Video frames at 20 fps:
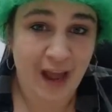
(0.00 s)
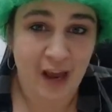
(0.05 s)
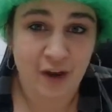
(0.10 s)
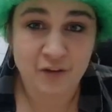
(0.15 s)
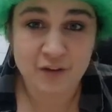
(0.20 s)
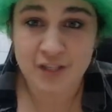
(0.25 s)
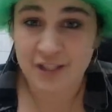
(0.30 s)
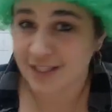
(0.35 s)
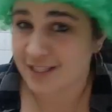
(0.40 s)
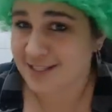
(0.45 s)

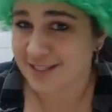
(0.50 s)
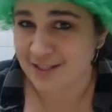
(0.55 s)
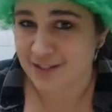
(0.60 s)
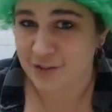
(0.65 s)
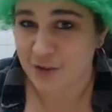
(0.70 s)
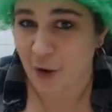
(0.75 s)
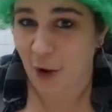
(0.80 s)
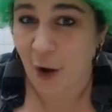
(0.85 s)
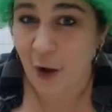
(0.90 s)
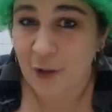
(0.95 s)
have to listen
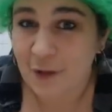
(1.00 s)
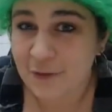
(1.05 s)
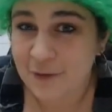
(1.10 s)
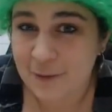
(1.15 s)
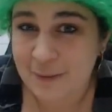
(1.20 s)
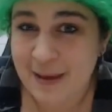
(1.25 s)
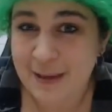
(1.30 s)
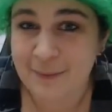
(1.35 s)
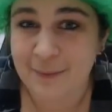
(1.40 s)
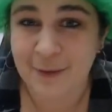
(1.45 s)
to all of the
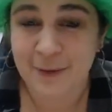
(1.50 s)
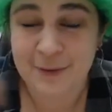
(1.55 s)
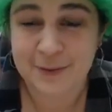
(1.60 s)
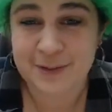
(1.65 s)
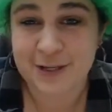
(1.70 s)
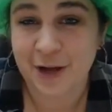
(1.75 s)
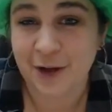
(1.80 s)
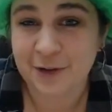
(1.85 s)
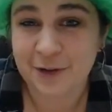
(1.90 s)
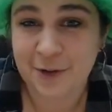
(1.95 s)
people who
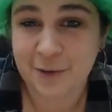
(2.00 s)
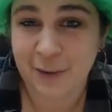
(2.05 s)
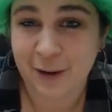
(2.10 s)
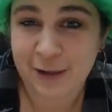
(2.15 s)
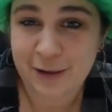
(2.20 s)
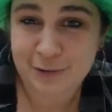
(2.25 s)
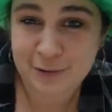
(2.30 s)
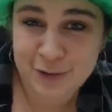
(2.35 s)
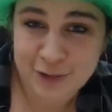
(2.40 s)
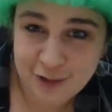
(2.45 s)
tell you what
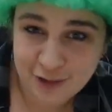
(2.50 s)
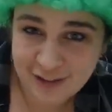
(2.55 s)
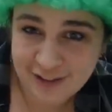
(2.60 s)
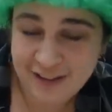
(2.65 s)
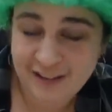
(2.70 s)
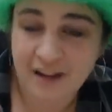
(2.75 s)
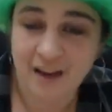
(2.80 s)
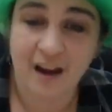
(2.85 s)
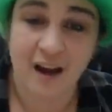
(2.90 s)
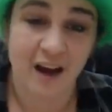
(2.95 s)
you
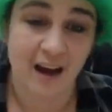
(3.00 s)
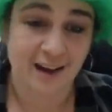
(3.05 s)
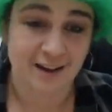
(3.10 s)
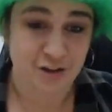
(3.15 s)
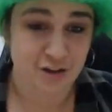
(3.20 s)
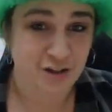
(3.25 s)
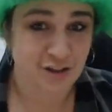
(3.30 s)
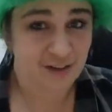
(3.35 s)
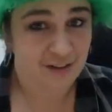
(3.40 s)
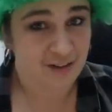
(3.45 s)
should and
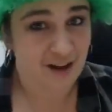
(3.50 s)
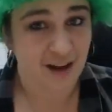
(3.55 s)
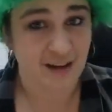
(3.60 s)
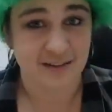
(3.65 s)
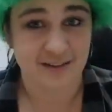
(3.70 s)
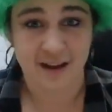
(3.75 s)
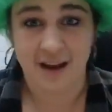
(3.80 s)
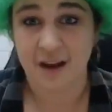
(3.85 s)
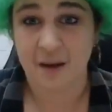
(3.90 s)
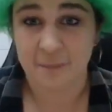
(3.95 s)
should
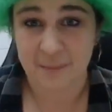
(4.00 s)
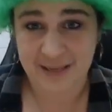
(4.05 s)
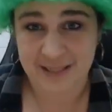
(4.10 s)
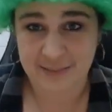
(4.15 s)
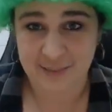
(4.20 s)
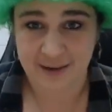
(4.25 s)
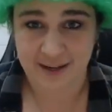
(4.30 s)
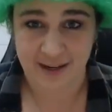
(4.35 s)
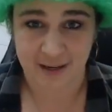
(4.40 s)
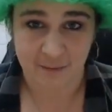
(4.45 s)
not be
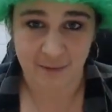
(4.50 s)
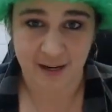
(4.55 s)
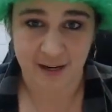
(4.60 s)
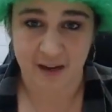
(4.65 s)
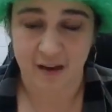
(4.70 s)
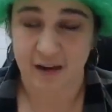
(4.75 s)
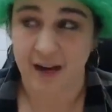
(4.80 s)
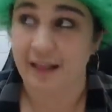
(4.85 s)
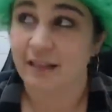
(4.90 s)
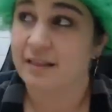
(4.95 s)
spending money
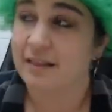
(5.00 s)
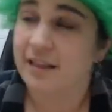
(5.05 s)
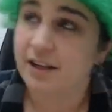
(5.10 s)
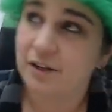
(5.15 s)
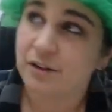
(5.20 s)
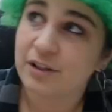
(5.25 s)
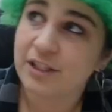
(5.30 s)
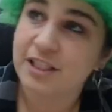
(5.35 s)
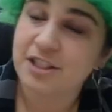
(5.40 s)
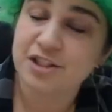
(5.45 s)
on. I
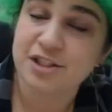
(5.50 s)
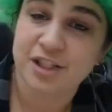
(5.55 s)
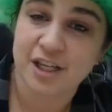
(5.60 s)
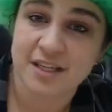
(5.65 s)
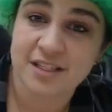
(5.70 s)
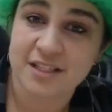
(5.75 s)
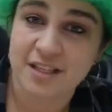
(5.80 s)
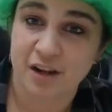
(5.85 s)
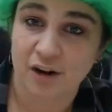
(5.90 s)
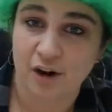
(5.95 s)
literally
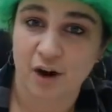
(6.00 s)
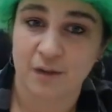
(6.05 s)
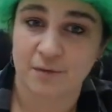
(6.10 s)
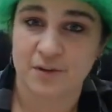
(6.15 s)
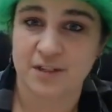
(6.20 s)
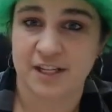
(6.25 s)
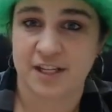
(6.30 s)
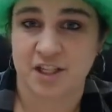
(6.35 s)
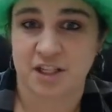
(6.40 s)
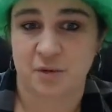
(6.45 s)
just had a
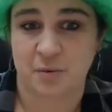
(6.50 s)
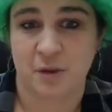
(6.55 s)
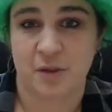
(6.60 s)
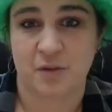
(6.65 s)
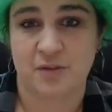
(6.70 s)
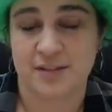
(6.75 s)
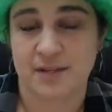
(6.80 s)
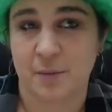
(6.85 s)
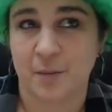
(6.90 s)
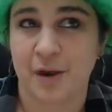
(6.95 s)
conversation with
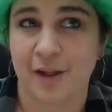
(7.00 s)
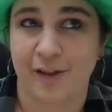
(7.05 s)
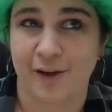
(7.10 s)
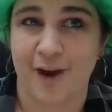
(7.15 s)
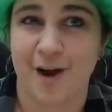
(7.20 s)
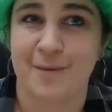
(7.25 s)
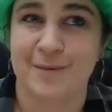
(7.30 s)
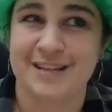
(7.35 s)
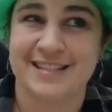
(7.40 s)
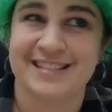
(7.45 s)
someone in the
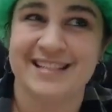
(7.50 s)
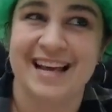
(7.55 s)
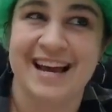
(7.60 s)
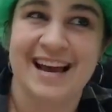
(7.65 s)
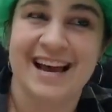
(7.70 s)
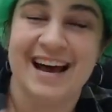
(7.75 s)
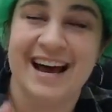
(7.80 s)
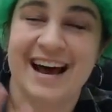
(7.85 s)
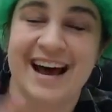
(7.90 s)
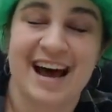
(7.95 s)
comments
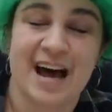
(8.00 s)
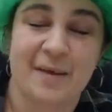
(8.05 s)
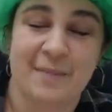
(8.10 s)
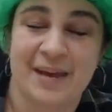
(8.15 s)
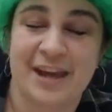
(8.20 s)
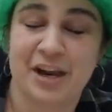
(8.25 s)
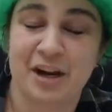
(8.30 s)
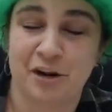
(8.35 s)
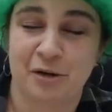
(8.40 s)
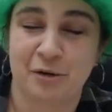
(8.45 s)

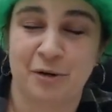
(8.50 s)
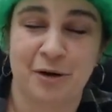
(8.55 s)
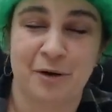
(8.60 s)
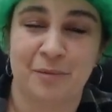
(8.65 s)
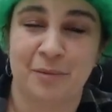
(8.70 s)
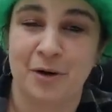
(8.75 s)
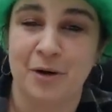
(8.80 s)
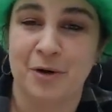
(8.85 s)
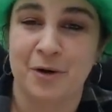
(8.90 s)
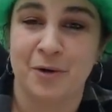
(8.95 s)
in a
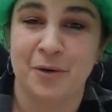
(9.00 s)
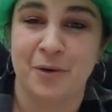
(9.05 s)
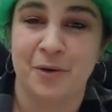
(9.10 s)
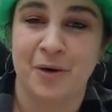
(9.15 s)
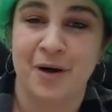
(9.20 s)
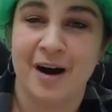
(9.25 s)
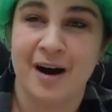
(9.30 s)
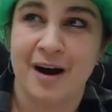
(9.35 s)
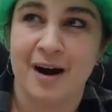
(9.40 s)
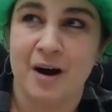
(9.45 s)
group who
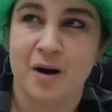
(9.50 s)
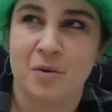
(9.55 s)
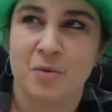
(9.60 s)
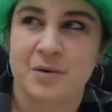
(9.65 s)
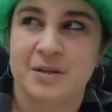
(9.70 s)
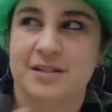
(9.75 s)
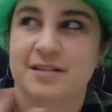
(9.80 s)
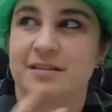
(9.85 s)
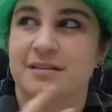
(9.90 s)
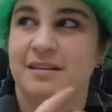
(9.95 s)

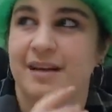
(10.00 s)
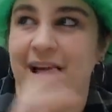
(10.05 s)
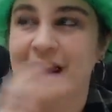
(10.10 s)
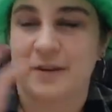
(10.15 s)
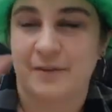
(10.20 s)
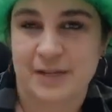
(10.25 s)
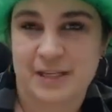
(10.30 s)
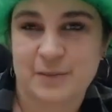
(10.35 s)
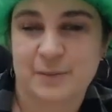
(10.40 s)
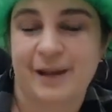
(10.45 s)
was kind
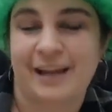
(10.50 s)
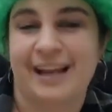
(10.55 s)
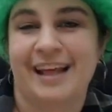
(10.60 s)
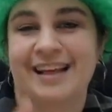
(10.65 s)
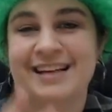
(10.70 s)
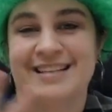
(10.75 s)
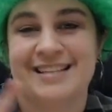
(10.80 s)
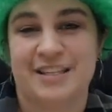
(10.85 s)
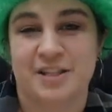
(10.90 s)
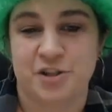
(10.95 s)
of
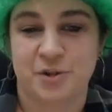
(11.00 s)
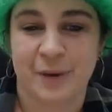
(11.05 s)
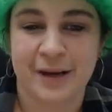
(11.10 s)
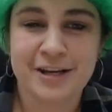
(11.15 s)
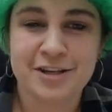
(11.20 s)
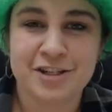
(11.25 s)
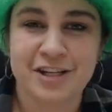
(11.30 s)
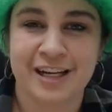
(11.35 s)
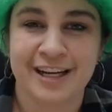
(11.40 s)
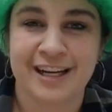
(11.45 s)
explaining a
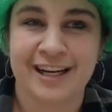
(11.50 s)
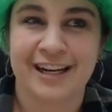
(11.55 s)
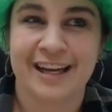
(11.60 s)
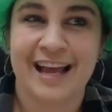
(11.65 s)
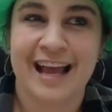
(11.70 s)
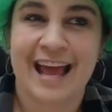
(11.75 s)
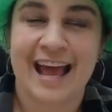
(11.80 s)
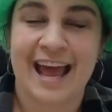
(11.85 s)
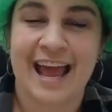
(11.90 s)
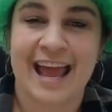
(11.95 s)
situation,
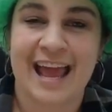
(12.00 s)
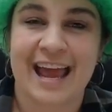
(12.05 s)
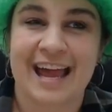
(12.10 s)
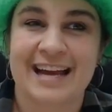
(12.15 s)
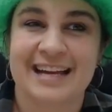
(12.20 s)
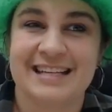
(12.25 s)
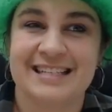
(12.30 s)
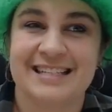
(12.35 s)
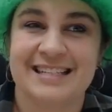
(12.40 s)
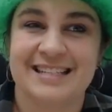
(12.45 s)

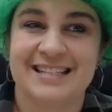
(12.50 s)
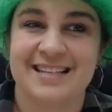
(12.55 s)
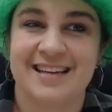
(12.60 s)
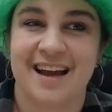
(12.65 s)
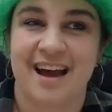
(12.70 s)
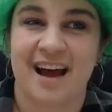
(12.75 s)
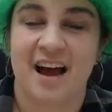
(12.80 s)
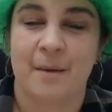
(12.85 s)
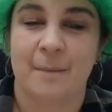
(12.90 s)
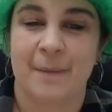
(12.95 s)
and
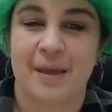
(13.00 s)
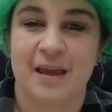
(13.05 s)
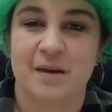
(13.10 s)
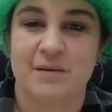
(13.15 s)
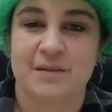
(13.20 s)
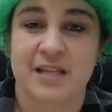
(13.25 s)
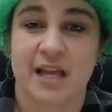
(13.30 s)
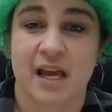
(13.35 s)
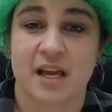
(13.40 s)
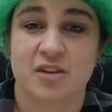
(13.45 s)
he
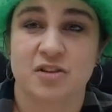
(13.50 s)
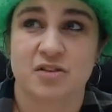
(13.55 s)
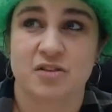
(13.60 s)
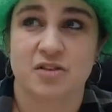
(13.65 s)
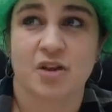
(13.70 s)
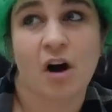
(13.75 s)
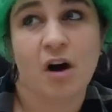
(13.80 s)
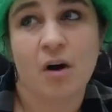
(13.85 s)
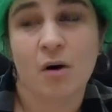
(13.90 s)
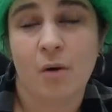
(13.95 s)
was like,
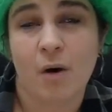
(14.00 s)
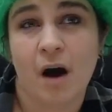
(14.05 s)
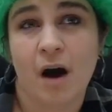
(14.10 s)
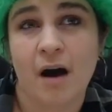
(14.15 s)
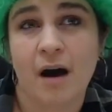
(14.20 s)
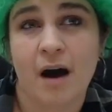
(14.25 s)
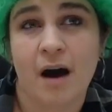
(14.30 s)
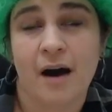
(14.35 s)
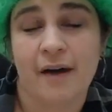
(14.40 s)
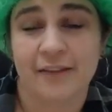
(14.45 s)
"So
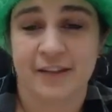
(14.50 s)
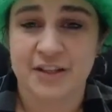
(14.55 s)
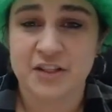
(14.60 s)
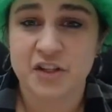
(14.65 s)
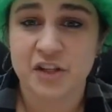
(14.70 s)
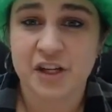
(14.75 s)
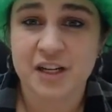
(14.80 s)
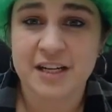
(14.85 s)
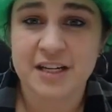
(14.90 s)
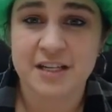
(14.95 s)
unless
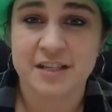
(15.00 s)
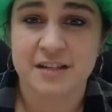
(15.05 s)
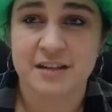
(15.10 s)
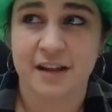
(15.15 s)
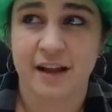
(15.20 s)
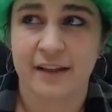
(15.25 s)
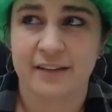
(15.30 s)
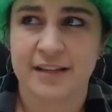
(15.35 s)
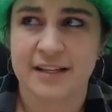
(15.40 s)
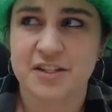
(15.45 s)

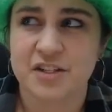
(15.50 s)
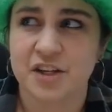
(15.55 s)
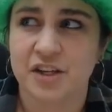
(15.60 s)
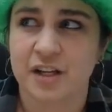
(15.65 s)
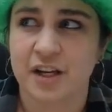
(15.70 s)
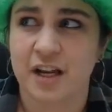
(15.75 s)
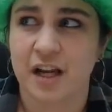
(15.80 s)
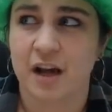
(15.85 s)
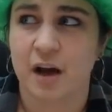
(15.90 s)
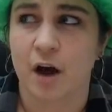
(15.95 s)
you're
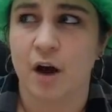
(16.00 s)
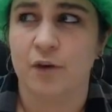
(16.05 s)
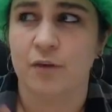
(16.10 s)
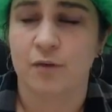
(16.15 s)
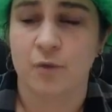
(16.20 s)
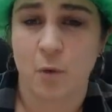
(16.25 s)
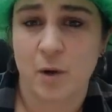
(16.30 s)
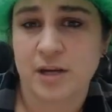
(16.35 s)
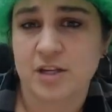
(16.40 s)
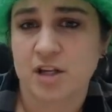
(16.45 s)
gonna
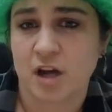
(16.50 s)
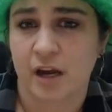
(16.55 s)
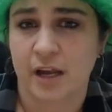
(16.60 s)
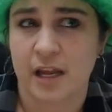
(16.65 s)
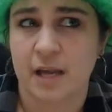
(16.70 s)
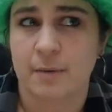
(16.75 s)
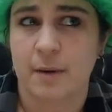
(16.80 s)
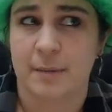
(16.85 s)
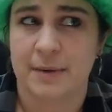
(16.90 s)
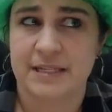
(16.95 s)
avoid
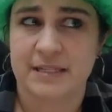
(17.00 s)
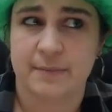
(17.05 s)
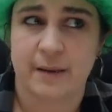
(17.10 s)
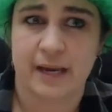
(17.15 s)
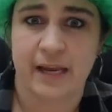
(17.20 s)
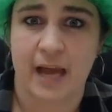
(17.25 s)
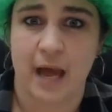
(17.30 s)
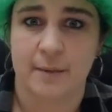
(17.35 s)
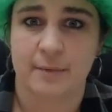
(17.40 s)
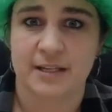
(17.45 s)
talking about my
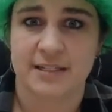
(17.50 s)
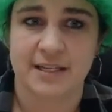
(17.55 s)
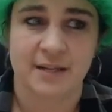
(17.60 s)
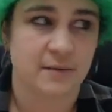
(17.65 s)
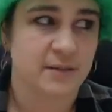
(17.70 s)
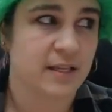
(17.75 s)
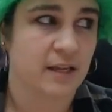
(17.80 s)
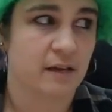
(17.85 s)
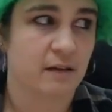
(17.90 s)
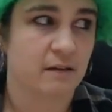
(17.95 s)
spending habits," and I
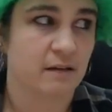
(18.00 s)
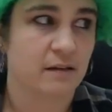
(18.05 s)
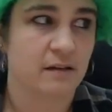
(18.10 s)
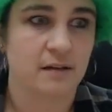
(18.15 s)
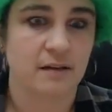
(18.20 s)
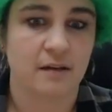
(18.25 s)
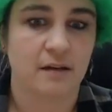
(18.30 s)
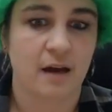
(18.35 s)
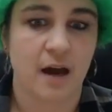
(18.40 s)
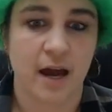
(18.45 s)
was like,
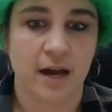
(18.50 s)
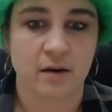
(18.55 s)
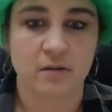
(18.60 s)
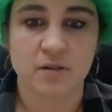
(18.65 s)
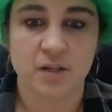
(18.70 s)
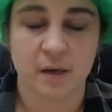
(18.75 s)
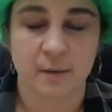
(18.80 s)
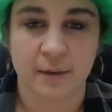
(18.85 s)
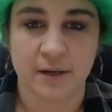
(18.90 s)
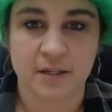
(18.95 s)
"I don't
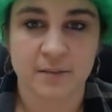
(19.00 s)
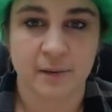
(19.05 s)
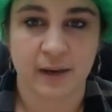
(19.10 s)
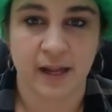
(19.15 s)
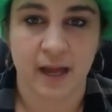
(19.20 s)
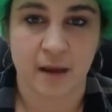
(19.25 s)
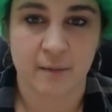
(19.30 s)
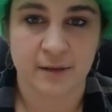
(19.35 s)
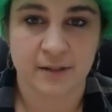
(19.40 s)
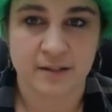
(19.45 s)
talk about your
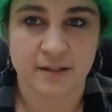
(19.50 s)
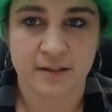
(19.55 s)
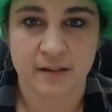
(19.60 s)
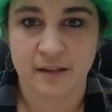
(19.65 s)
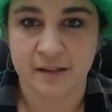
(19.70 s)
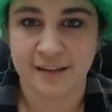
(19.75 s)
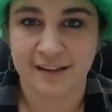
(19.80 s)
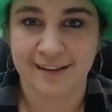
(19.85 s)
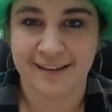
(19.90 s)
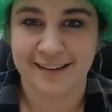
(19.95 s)
spending habits."
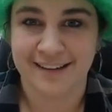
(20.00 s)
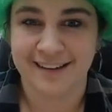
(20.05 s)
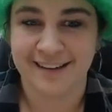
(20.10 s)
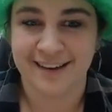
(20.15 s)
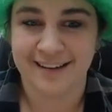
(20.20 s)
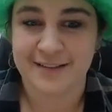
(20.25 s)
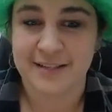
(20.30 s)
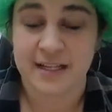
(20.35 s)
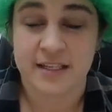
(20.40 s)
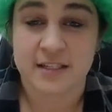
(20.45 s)

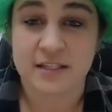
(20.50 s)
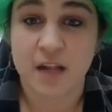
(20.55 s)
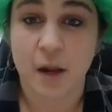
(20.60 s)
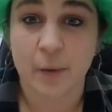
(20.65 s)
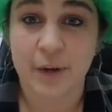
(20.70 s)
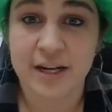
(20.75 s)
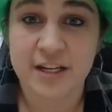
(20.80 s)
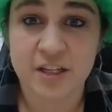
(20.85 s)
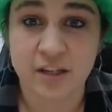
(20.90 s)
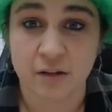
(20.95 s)
I was like, "It's not
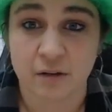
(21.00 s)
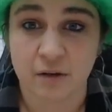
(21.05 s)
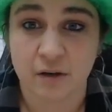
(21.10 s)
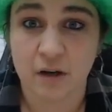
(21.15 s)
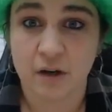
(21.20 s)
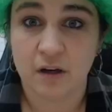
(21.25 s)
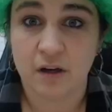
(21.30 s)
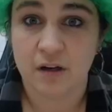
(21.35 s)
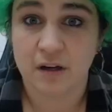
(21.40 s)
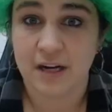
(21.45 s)
what I do.
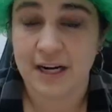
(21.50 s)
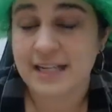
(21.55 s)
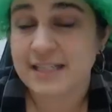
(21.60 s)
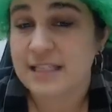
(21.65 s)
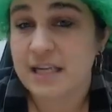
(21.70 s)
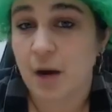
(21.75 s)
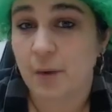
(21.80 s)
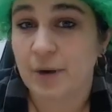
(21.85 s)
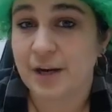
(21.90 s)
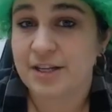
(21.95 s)
It's
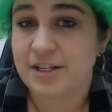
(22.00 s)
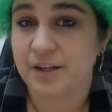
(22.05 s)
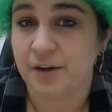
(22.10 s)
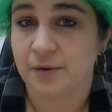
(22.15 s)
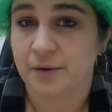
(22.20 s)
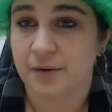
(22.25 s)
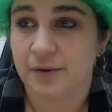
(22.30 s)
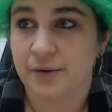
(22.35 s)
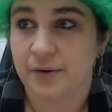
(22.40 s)
not what I do."